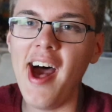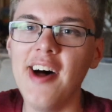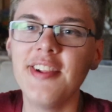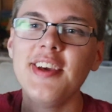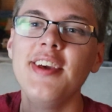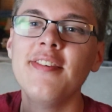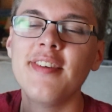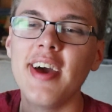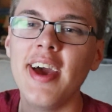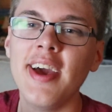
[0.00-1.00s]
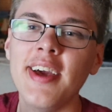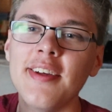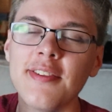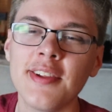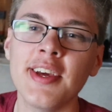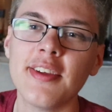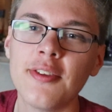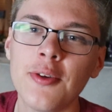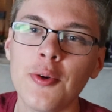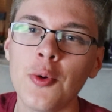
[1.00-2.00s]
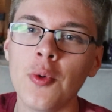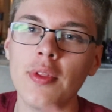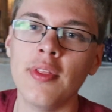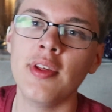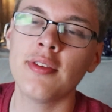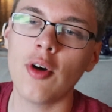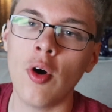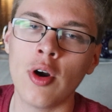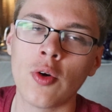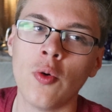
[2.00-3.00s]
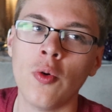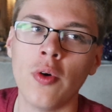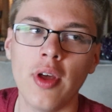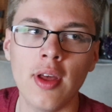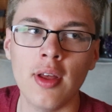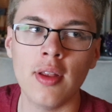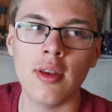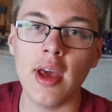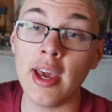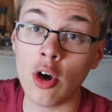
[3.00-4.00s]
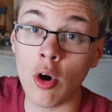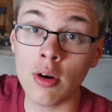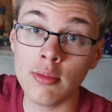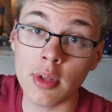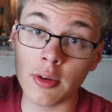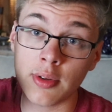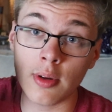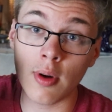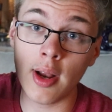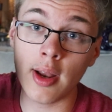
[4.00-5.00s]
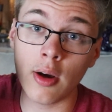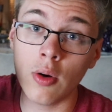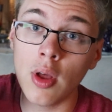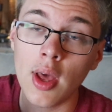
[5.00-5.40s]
I'll leave a link to this article in a card that you'll see right now,